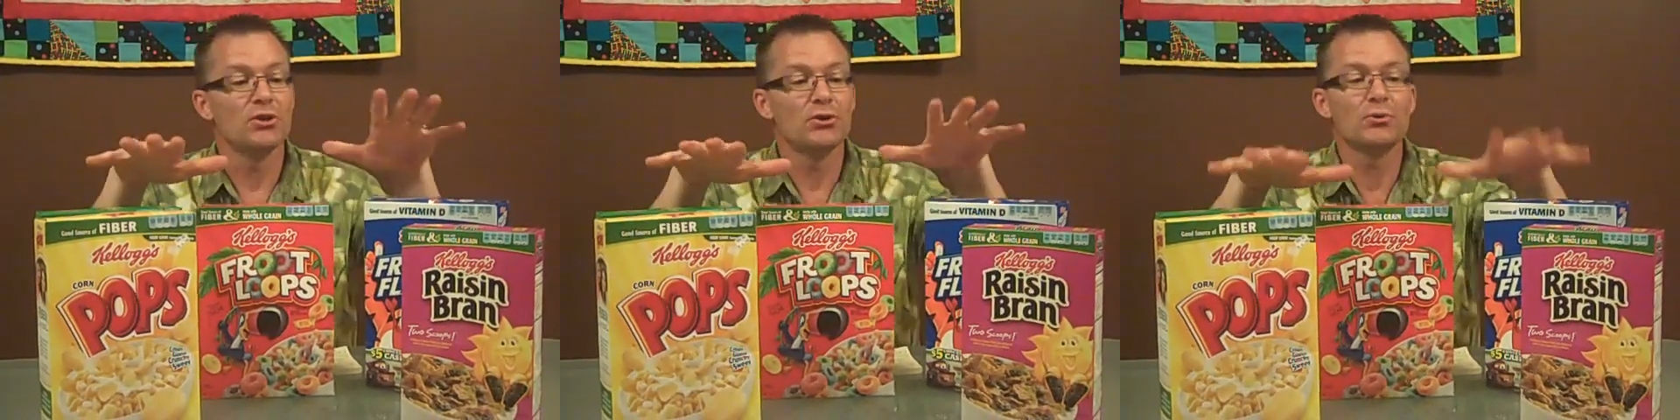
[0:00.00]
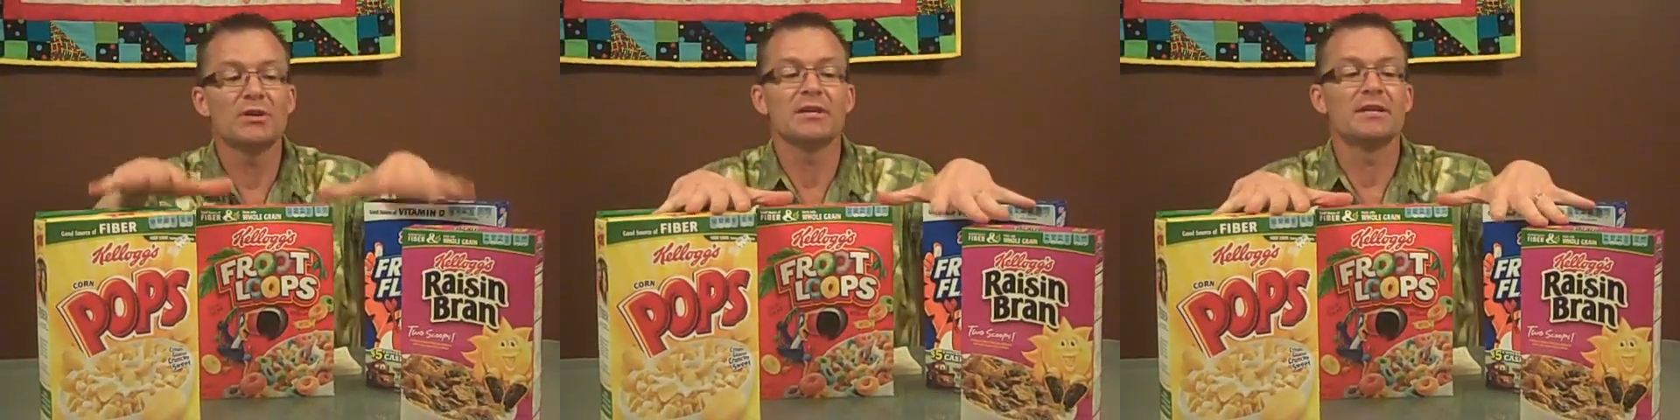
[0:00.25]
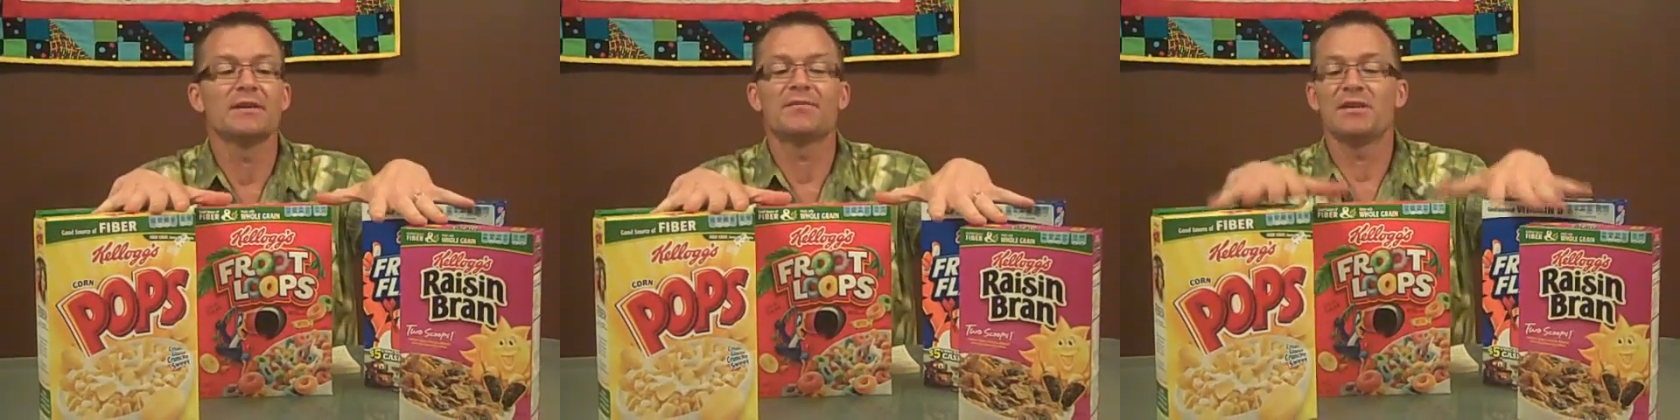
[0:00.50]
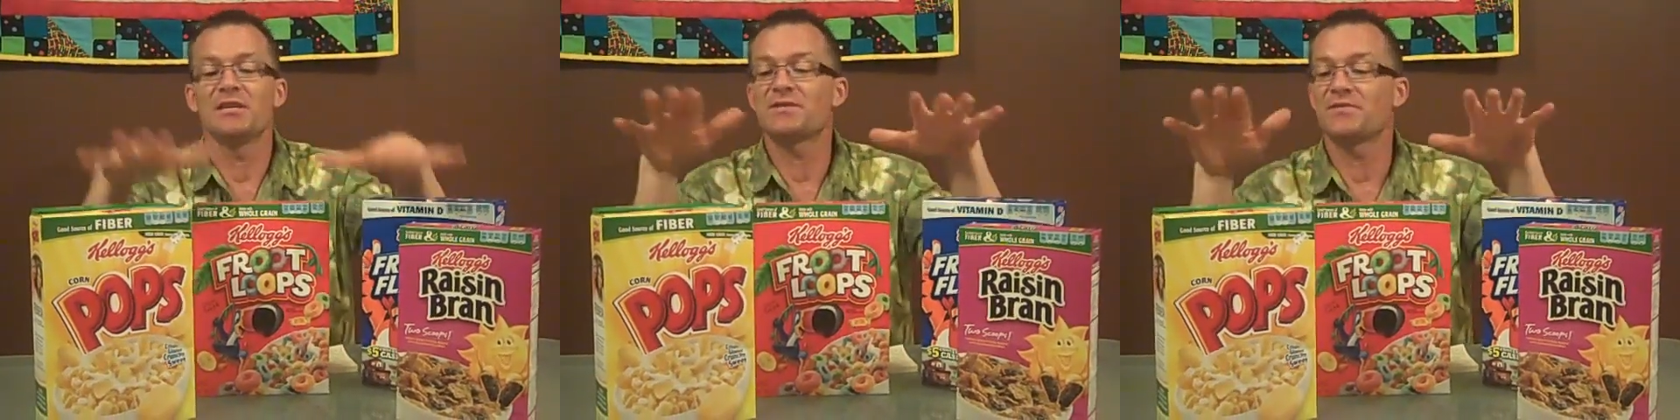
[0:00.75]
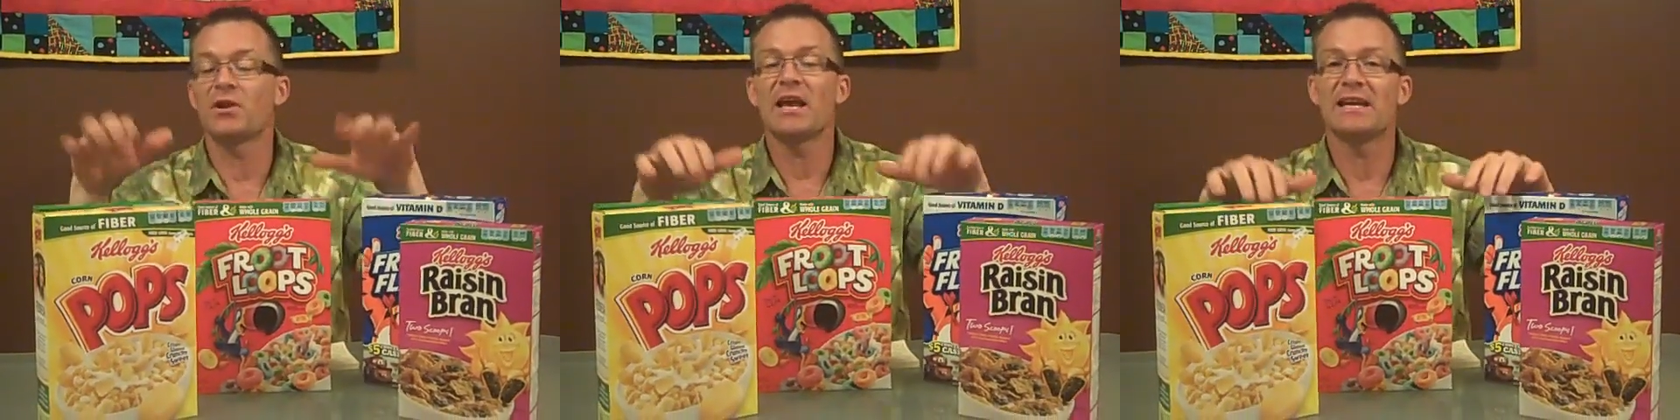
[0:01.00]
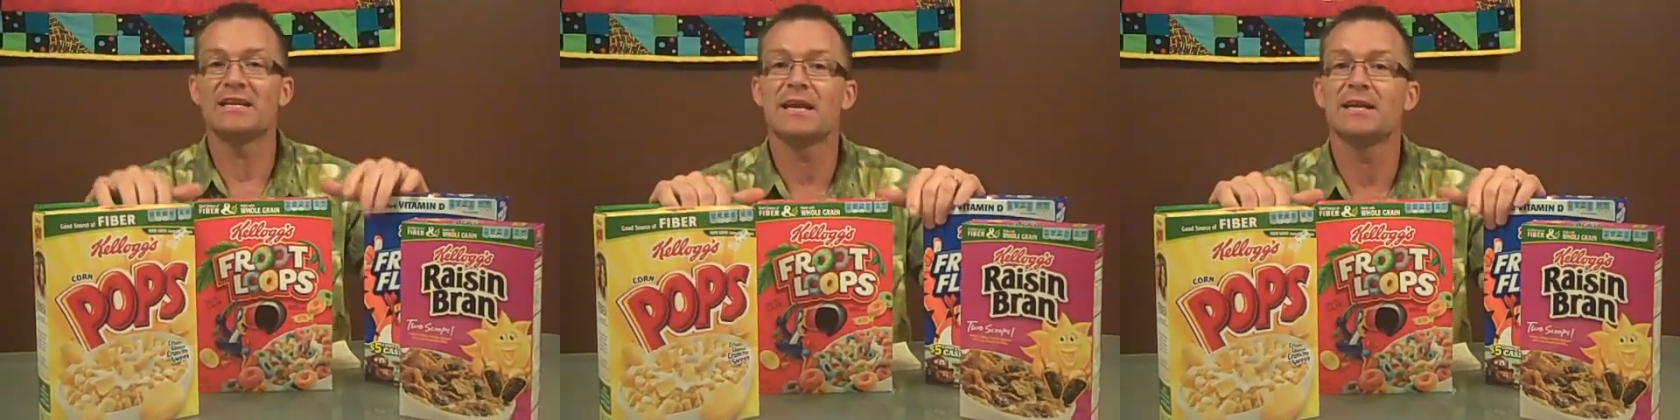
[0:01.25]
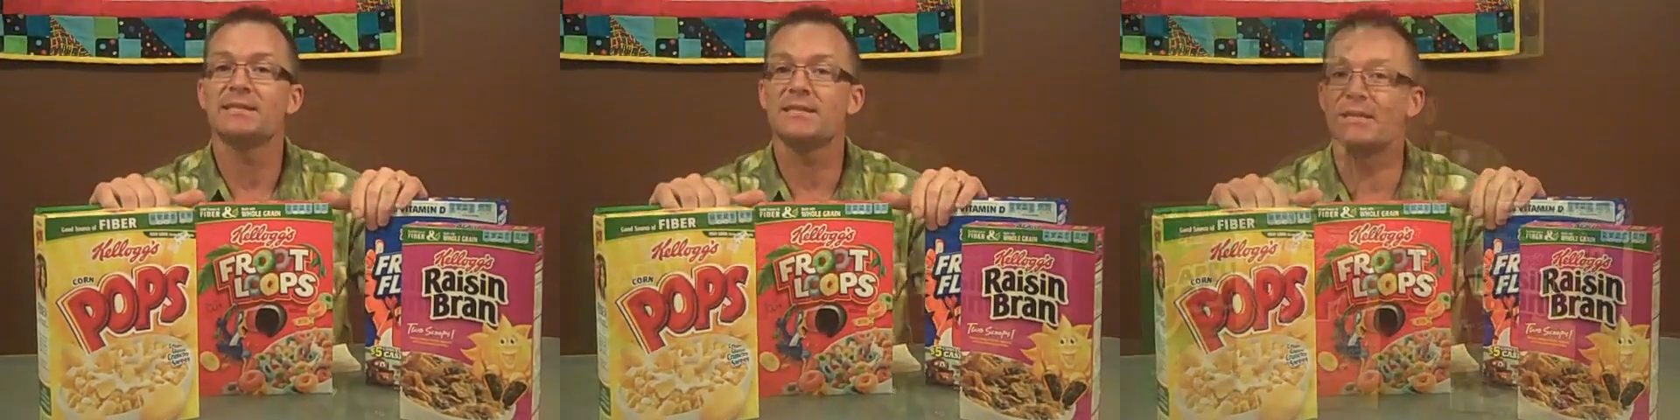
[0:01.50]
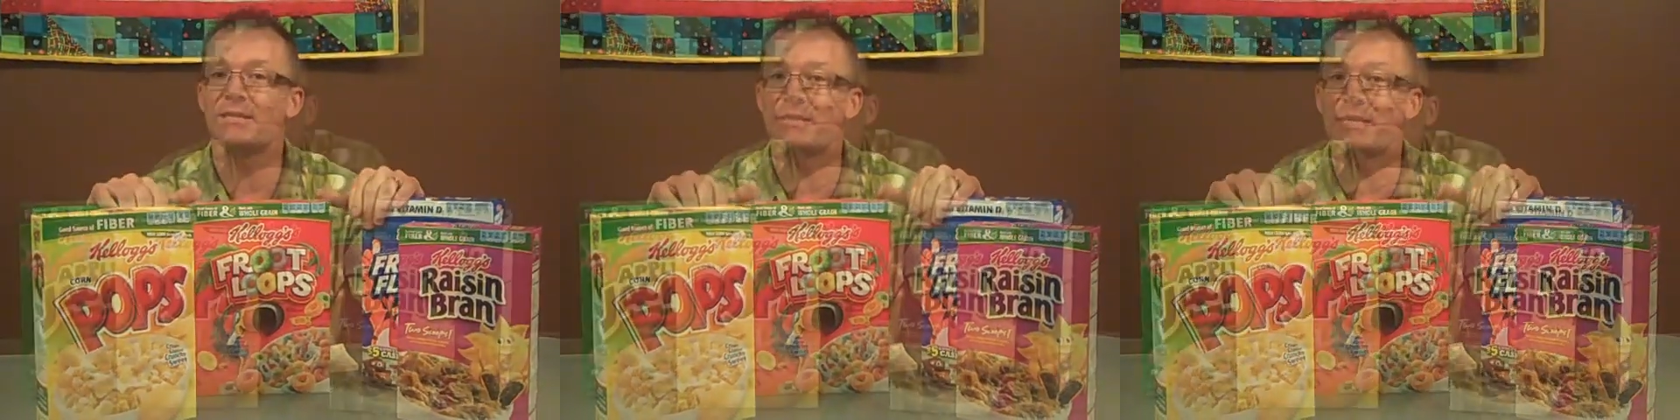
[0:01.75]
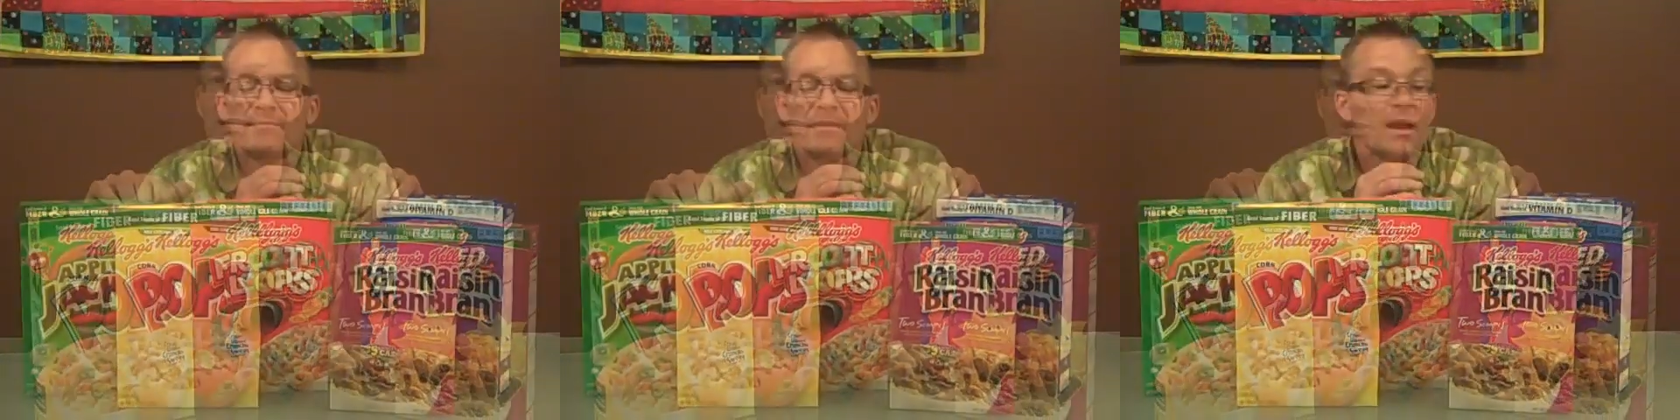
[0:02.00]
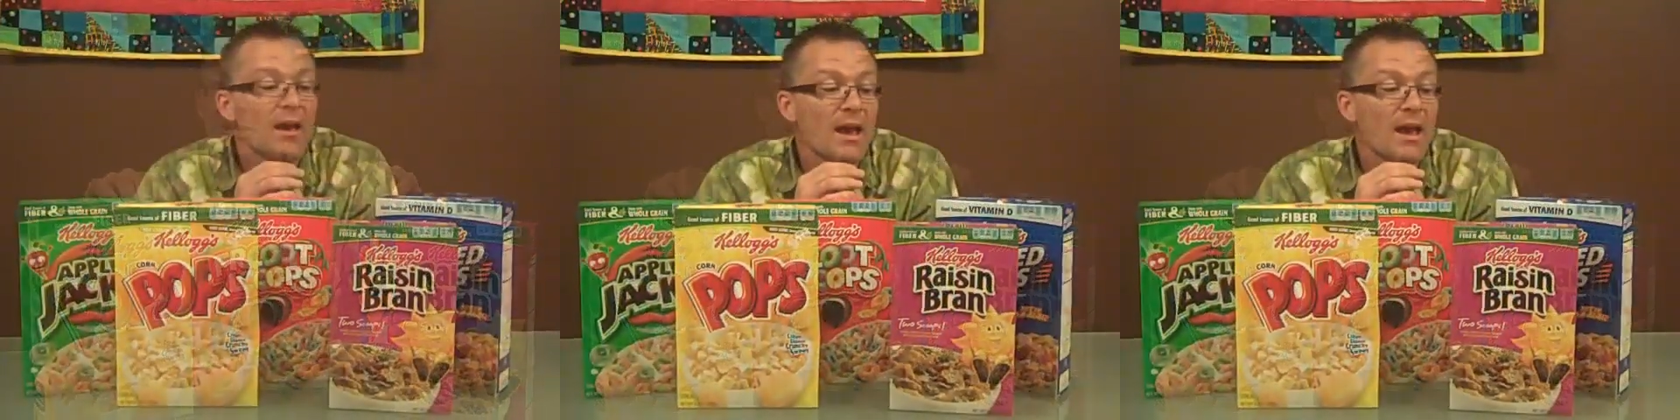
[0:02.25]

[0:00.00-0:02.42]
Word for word: you could get these for 88 cents each.